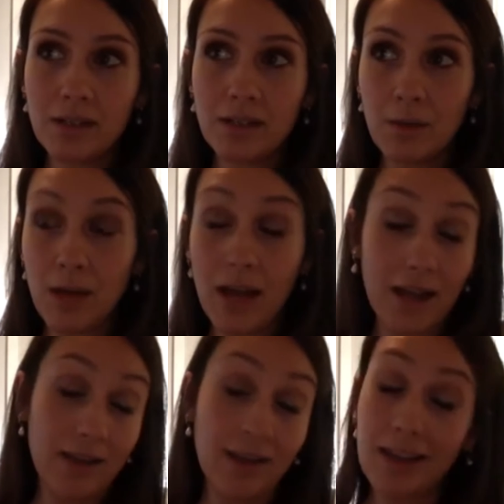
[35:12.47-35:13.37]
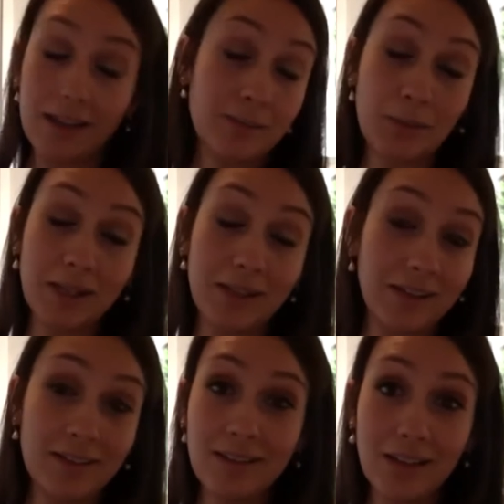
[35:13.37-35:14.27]
I can't explain
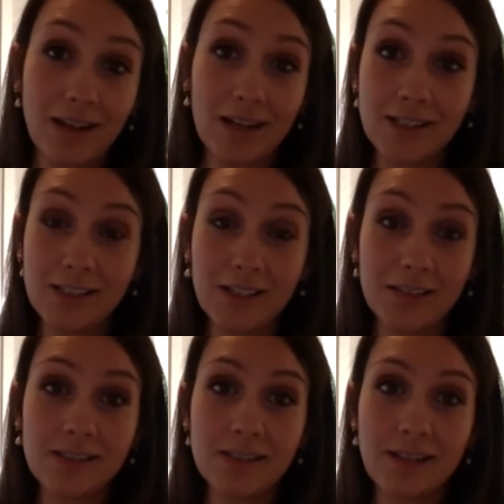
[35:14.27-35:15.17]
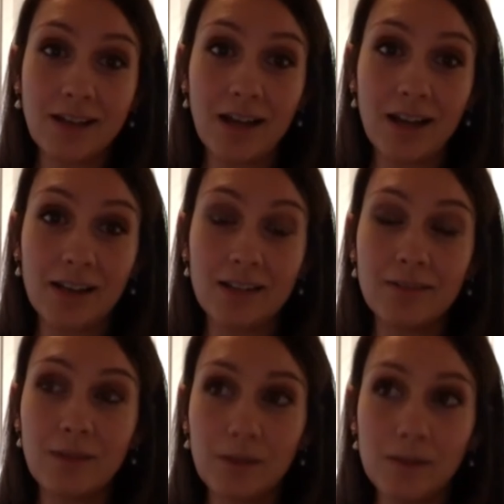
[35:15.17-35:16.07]
it. Like I
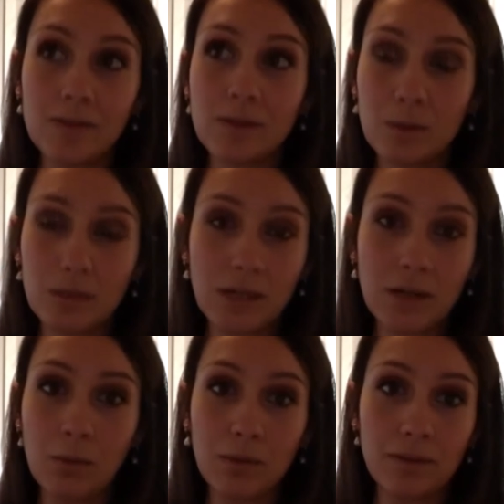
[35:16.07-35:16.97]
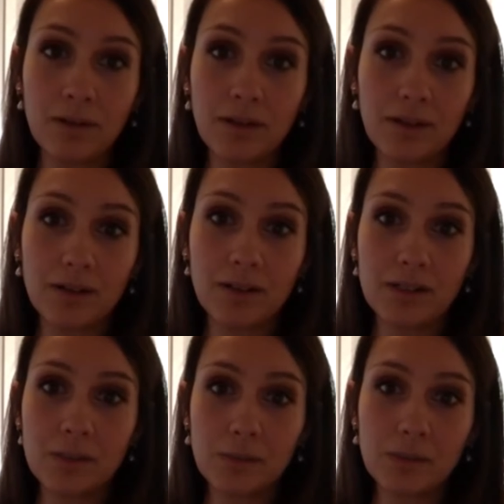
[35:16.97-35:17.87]
felt so terrible for her because
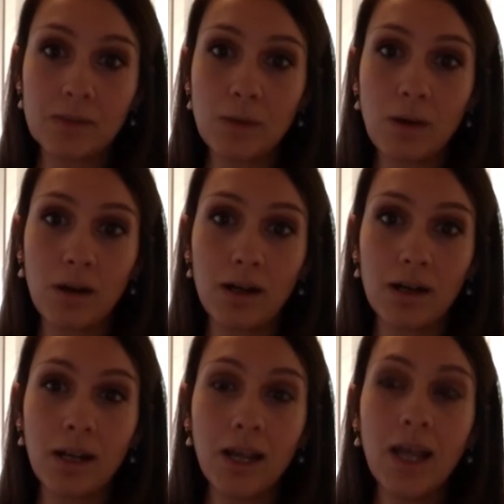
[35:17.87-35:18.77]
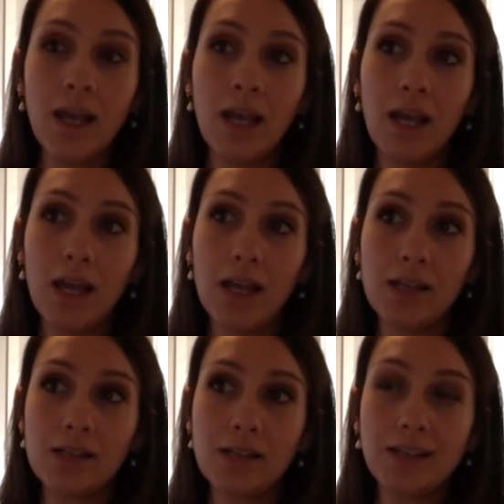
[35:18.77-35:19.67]
it was so hard and
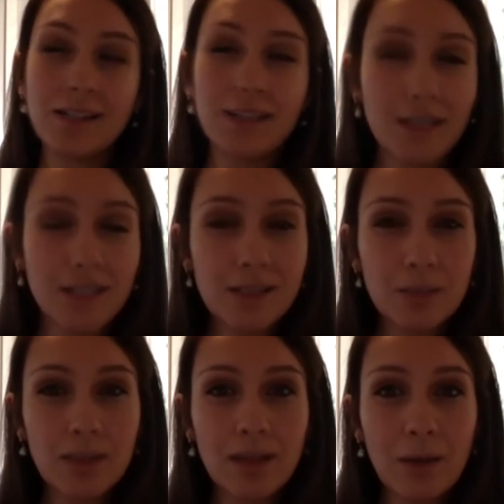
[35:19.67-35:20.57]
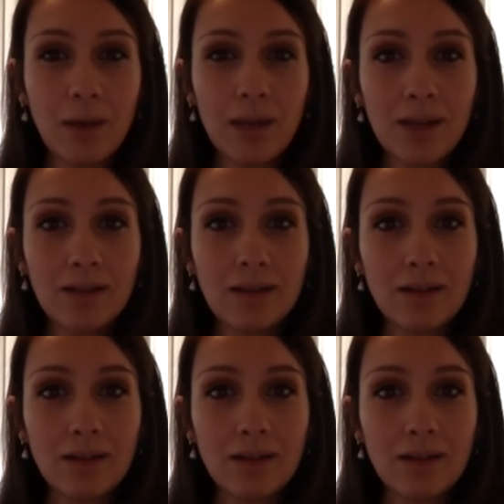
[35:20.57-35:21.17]
it didn't need to be that way.